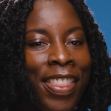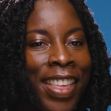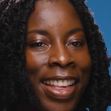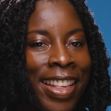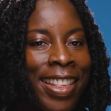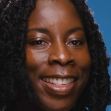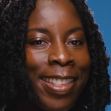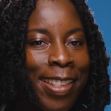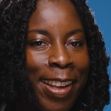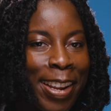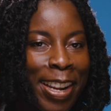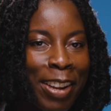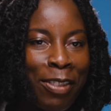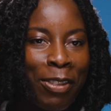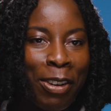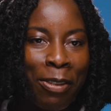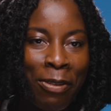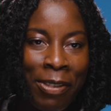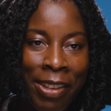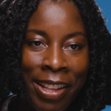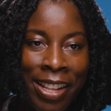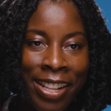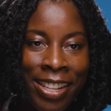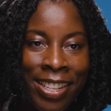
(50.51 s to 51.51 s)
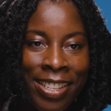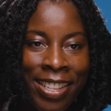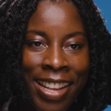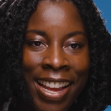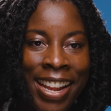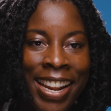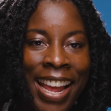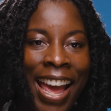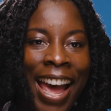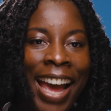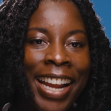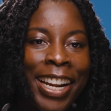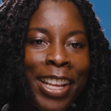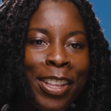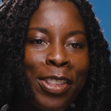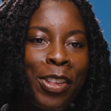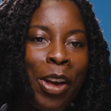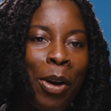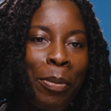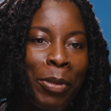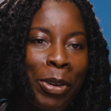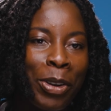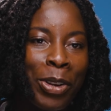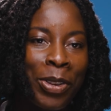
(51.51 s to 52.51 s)
This study revealed an
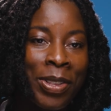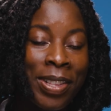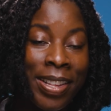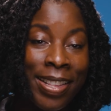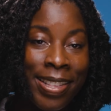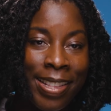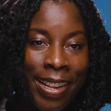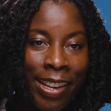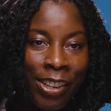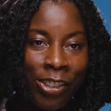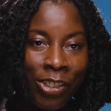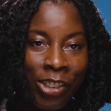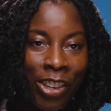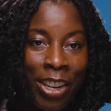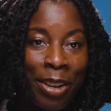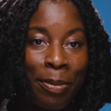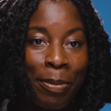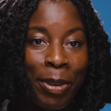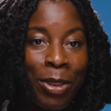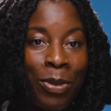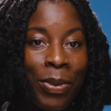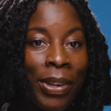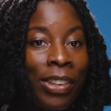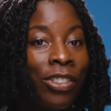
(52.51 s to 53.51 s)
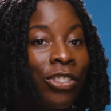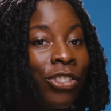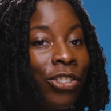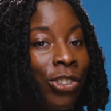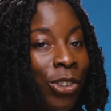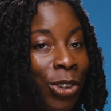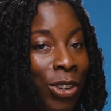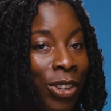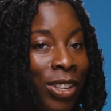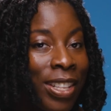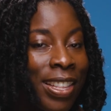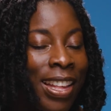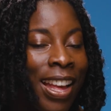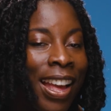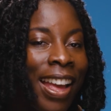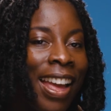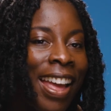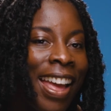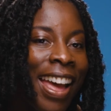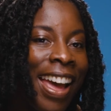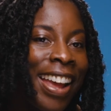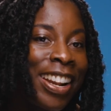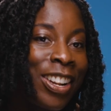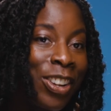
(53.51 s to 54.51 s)
anatomical distinction between short
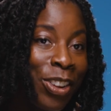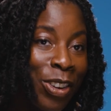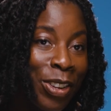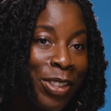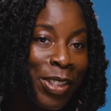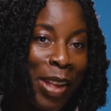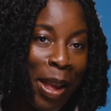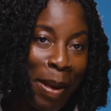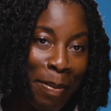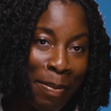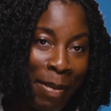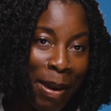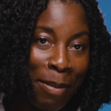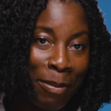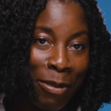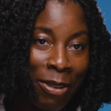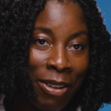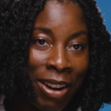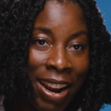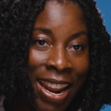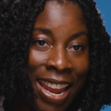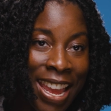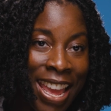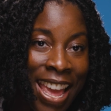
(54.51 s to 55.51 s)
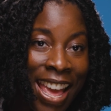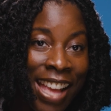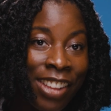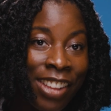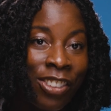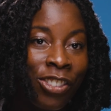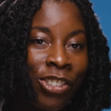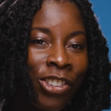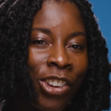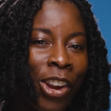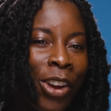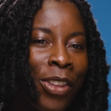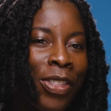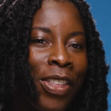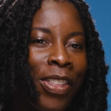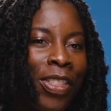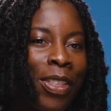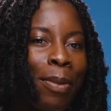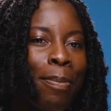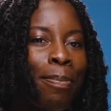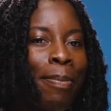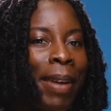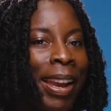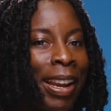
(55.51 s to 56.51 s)
and long term memory and showed that
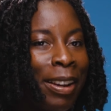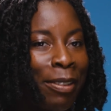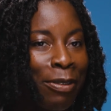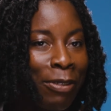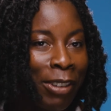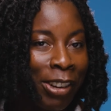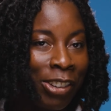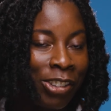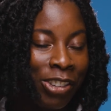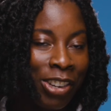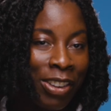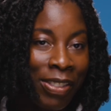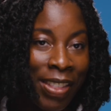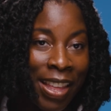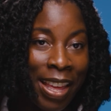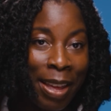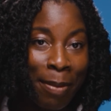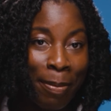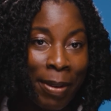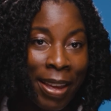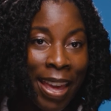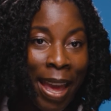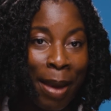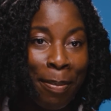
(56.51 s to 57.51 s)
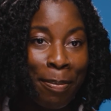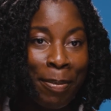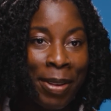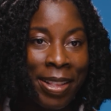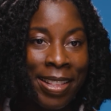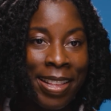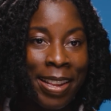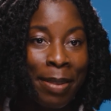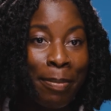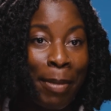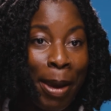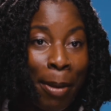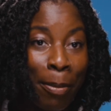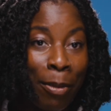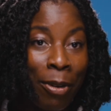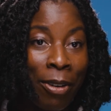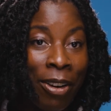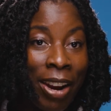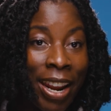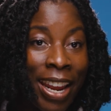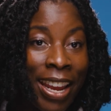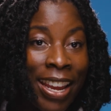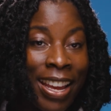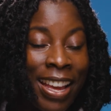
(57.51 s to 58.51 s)
the main function of the hippocampus in
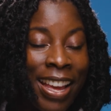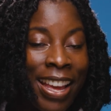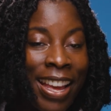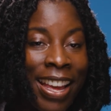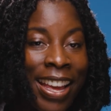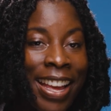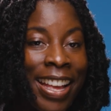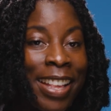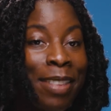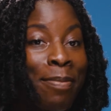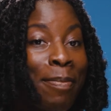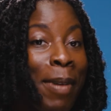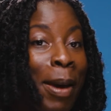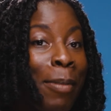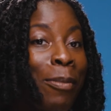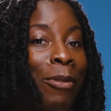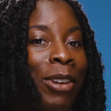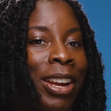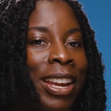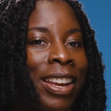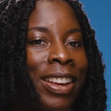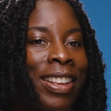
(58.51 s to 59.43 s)
memory is memory